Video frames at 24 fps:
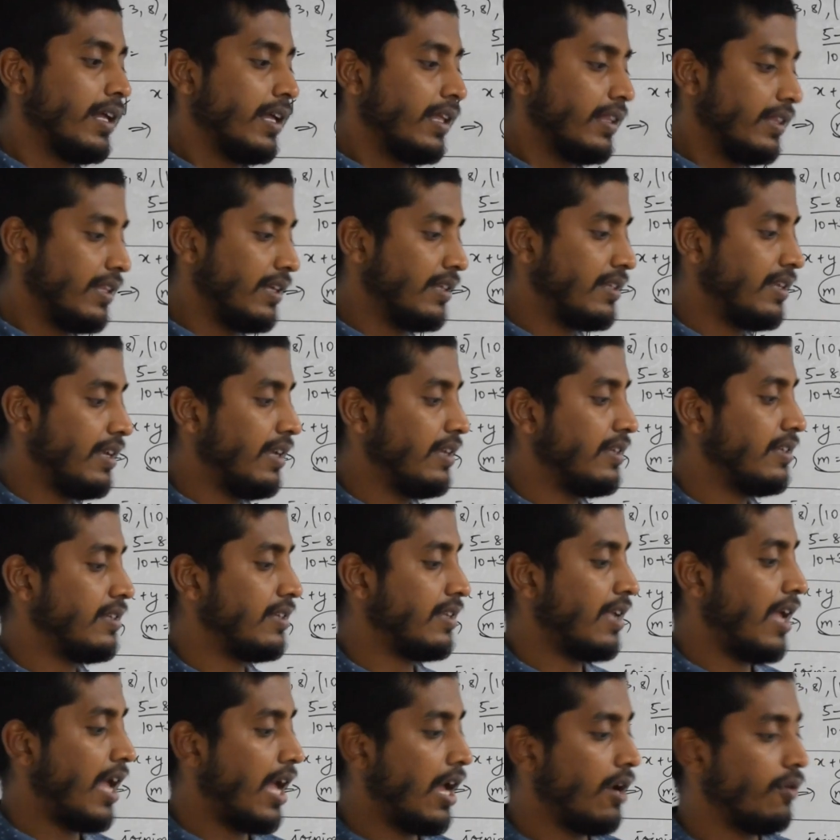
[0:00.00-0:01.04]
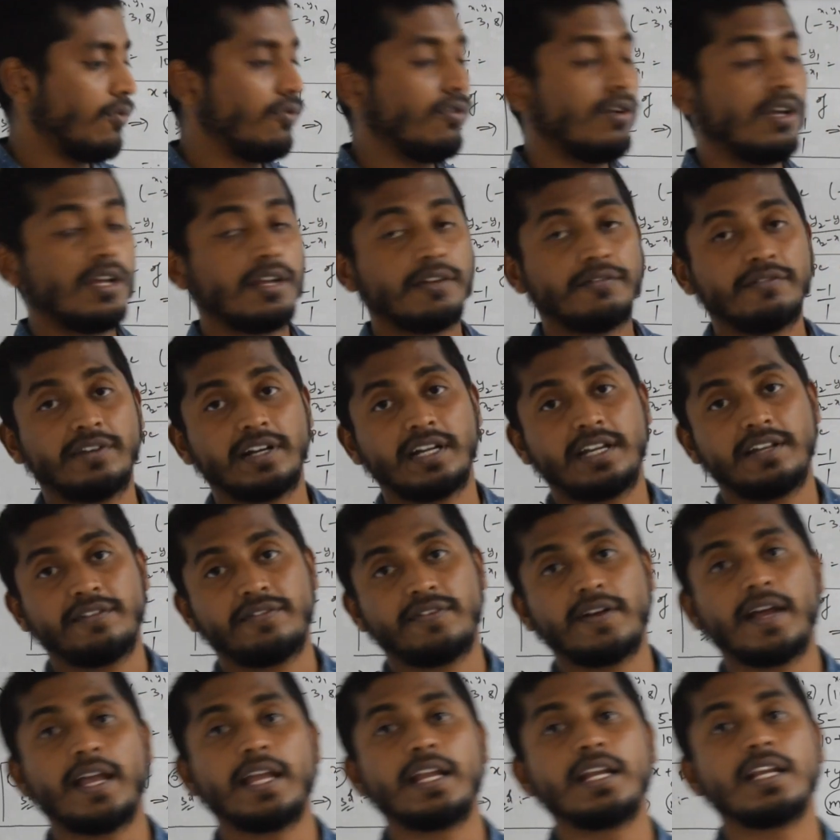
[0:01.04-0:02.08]
This is how we
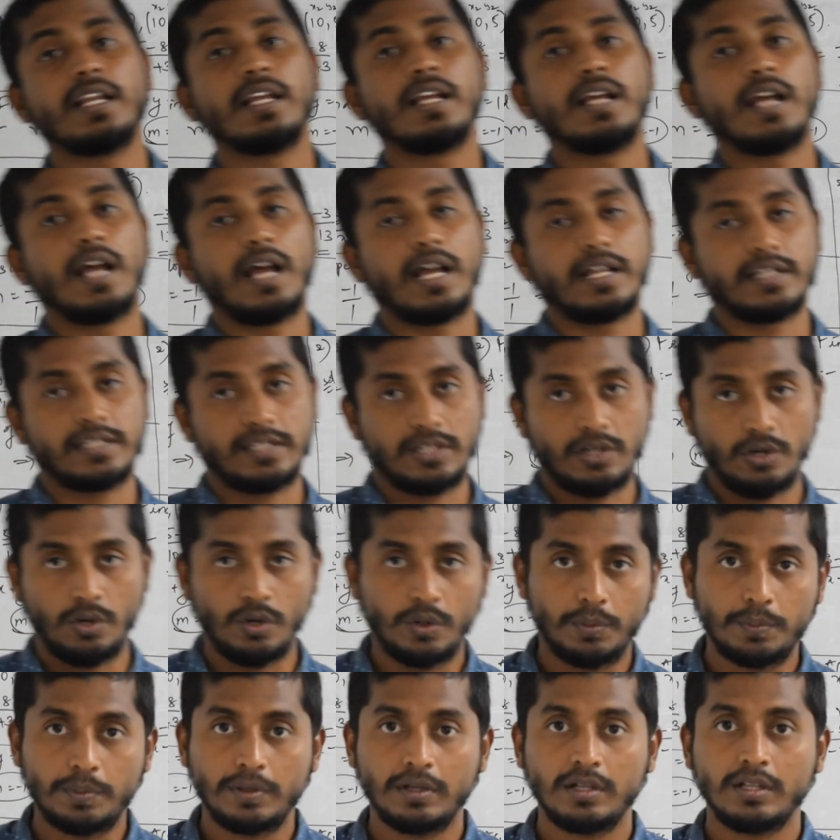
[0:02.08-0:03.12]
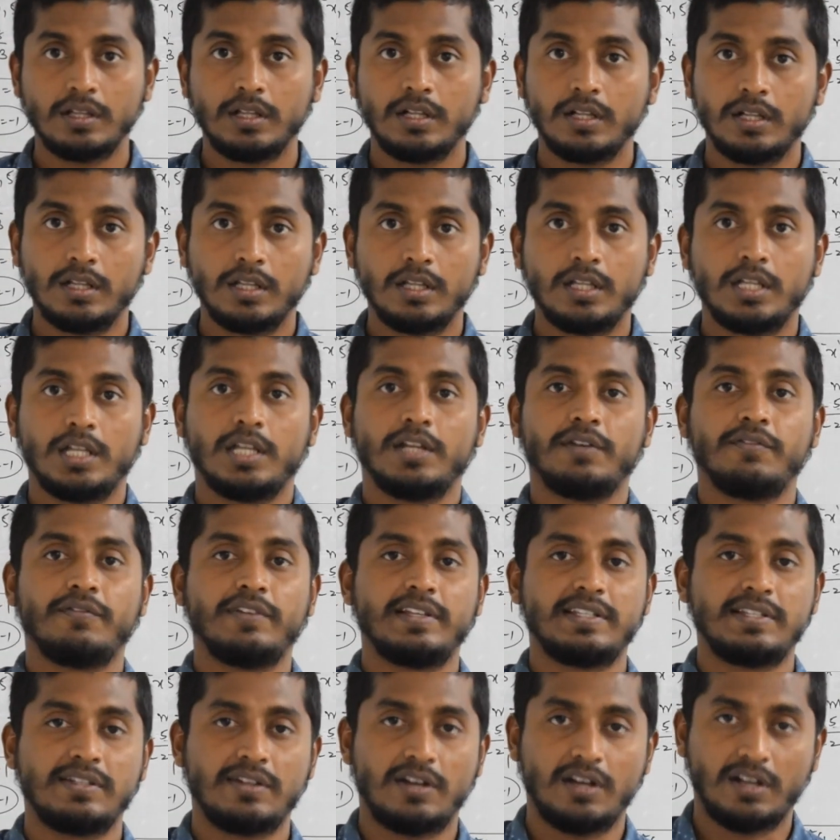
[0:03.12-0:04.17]
define a slope. We
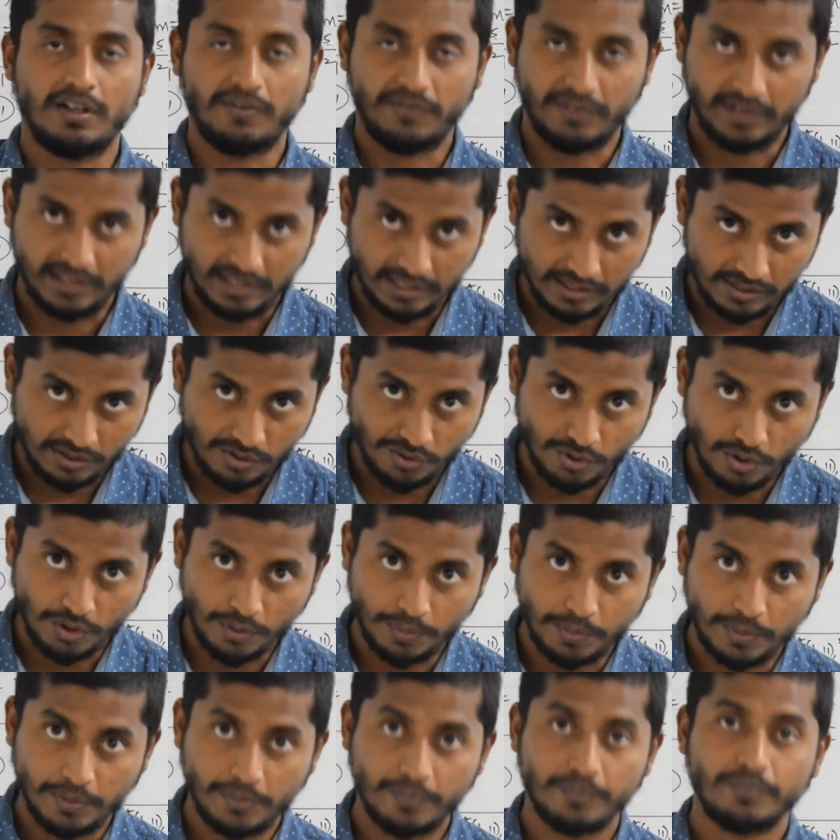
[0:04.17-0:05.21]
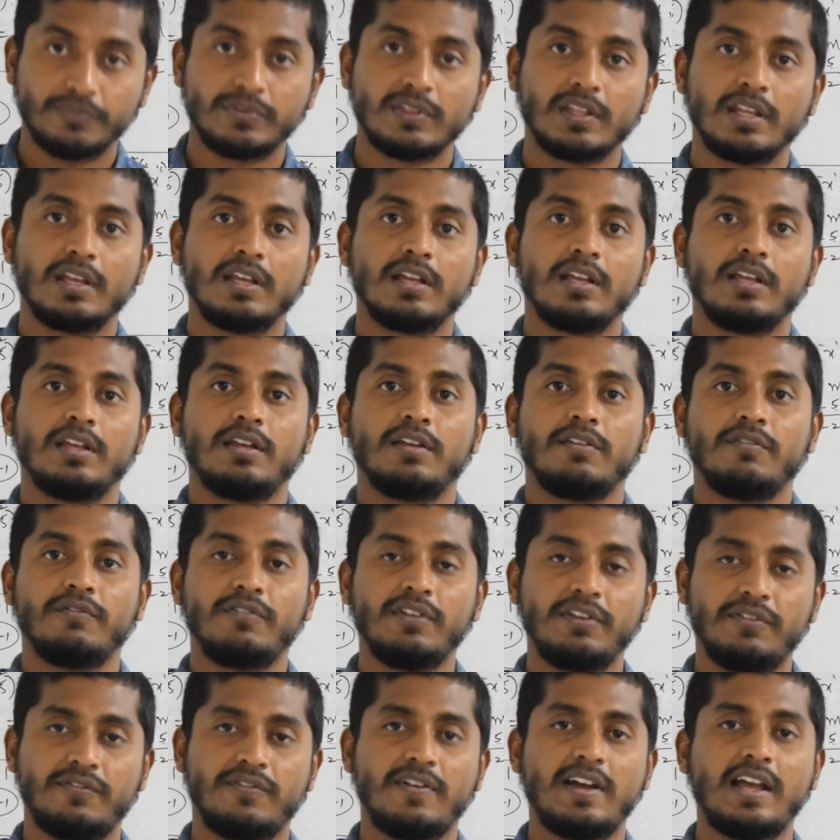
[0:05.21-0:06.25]
solve for the slope.
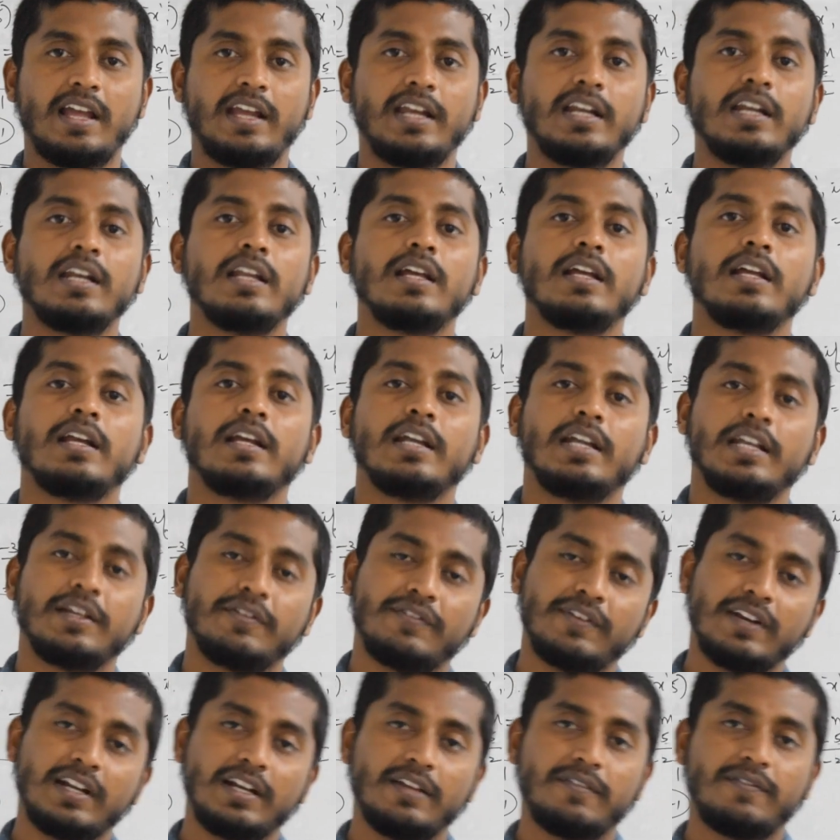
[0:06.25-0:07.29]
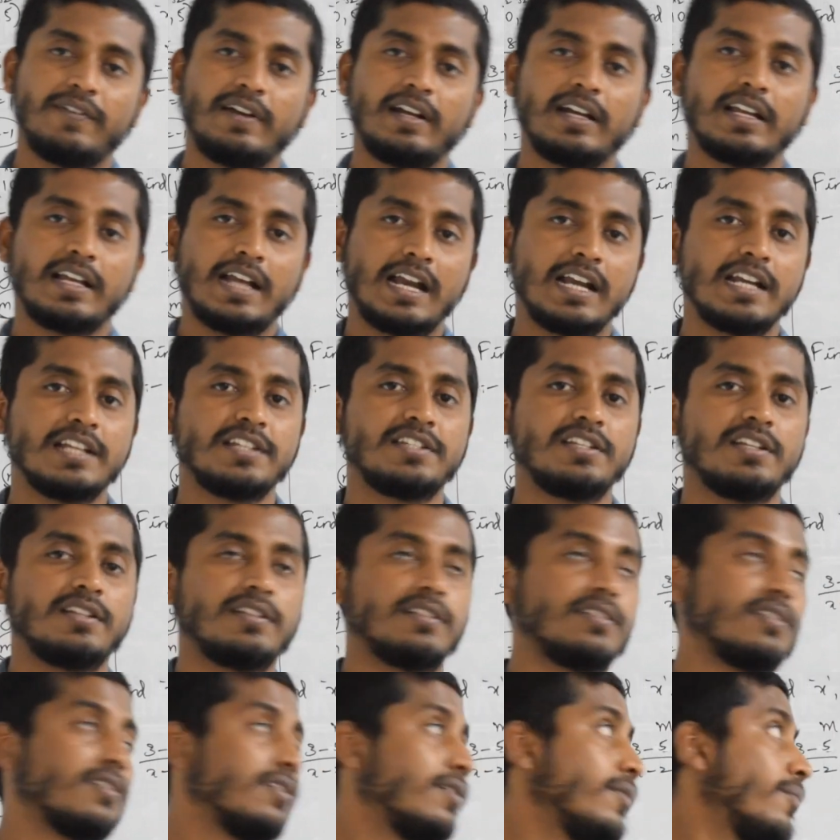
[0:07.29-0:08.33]
We find different
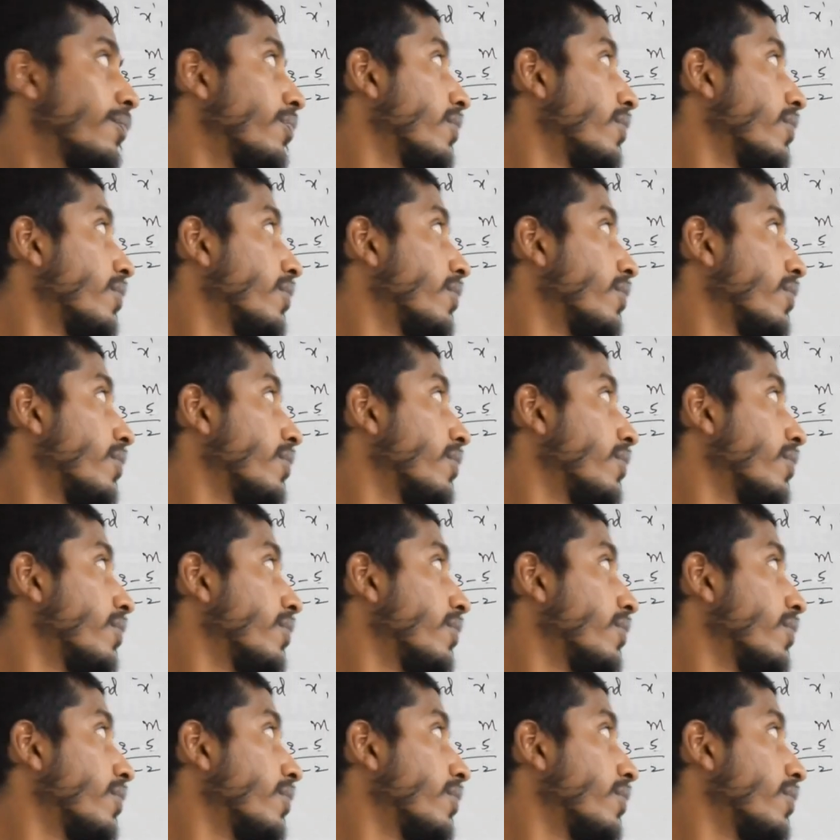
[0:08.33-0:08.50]
conditions.